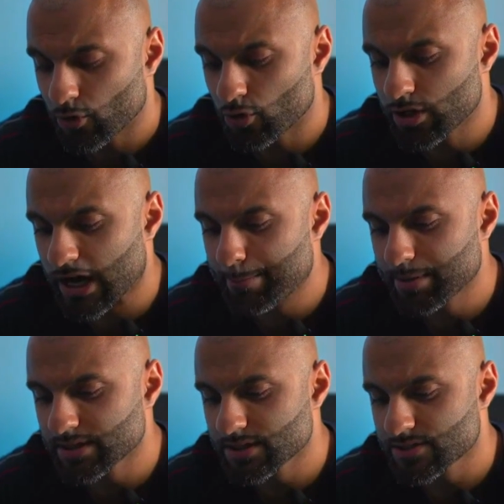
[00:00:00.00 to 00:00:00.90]

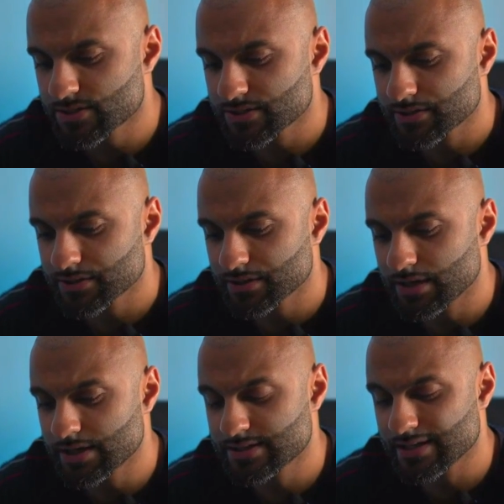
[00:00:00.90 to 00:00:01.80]
Unhappiness
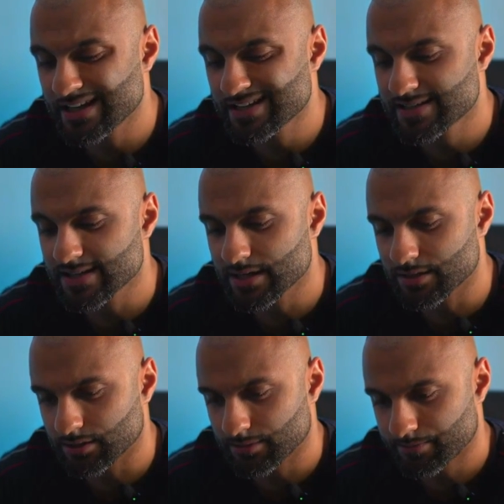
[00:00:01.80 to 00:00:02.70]
is
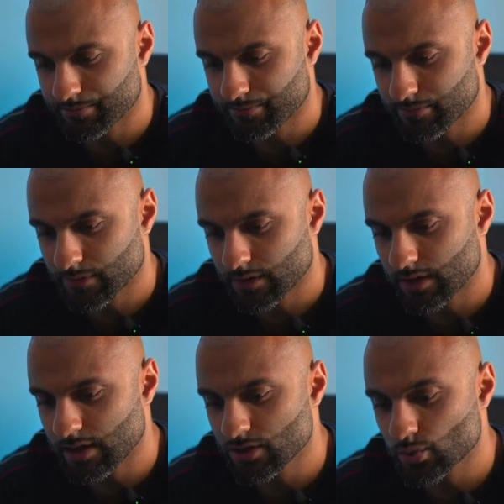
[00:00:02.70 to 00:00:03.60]
internal.
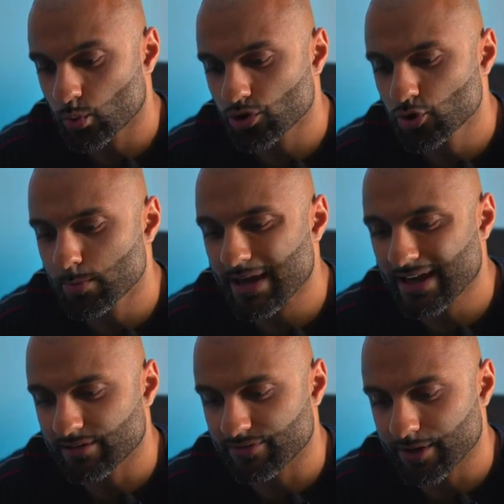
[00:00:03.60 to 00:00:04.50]
It is what you
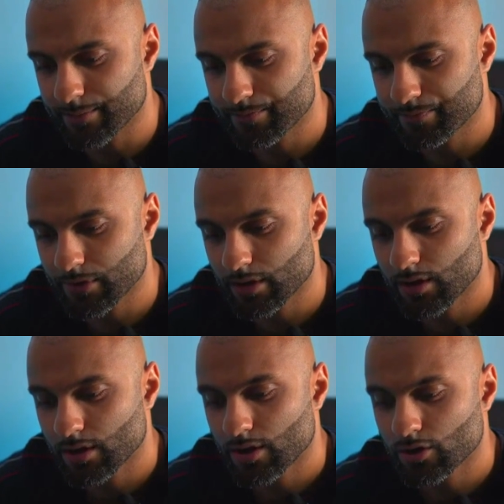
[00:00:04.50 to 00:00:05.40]
make of it.
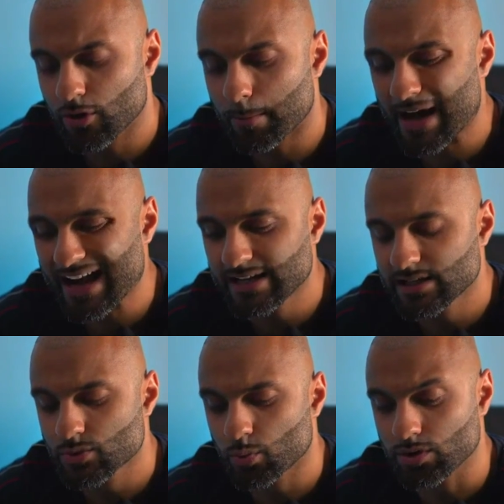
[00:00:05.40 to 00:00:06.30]
Your mind
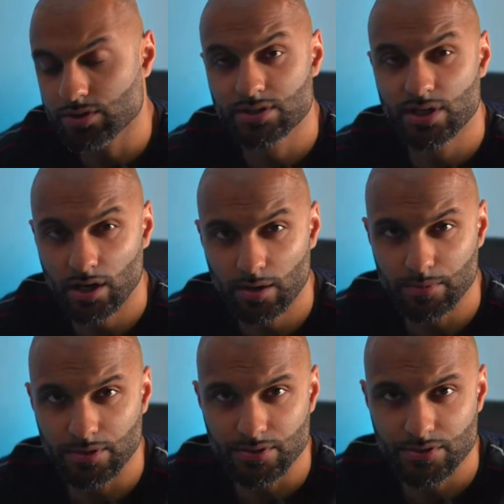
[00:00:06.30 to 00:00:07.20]
is what
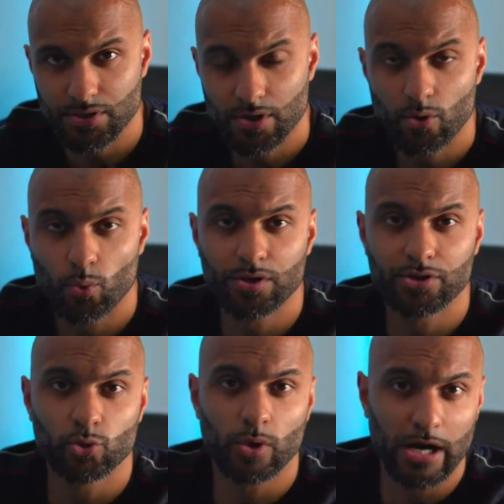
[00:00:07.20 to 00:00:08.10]
determines whether
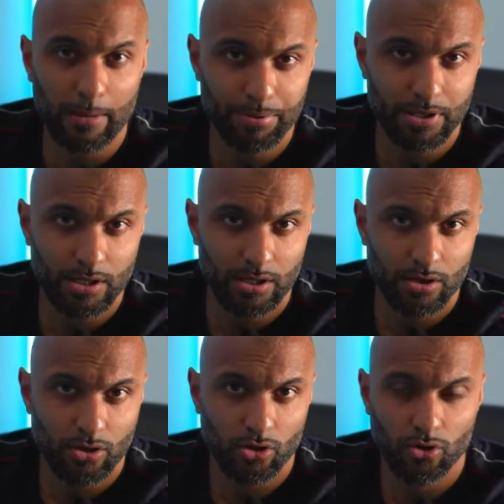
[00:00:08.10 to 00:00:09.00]
you are happy,
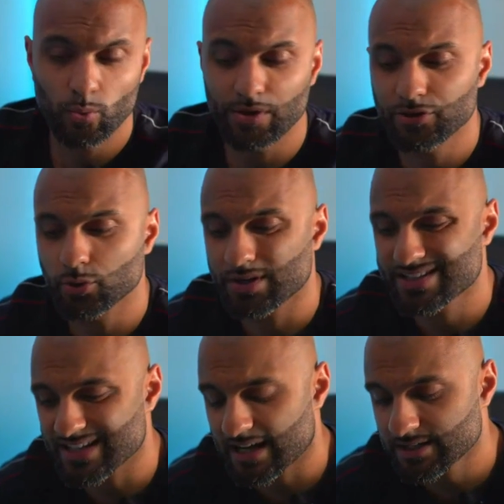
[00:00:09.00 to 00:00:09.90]
whether you are
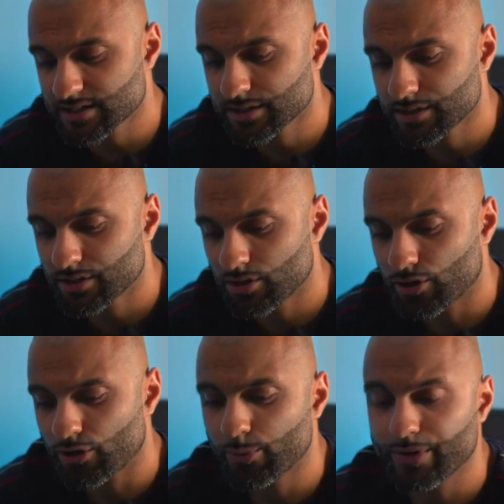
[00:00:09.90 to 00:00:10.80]
sad,
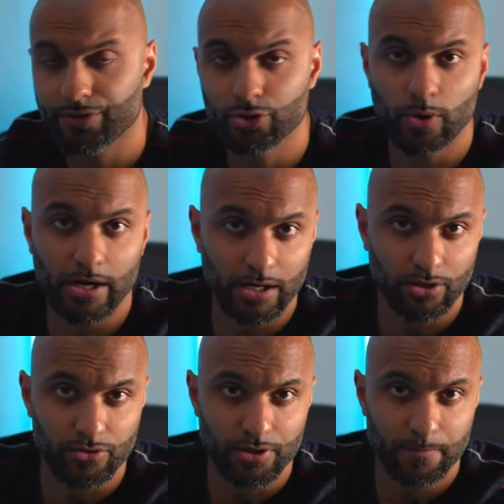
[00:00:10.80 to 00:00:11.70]
or whether you are
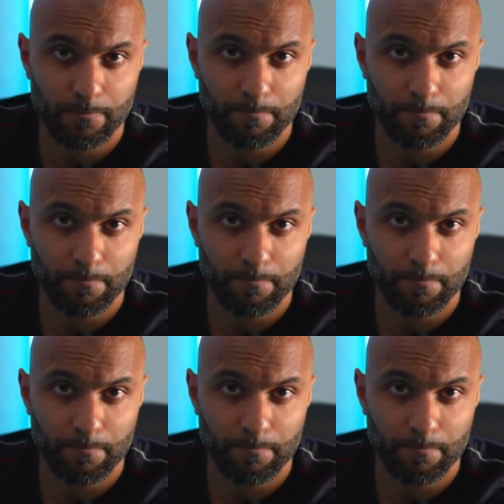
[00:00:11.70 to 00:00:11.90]
angry.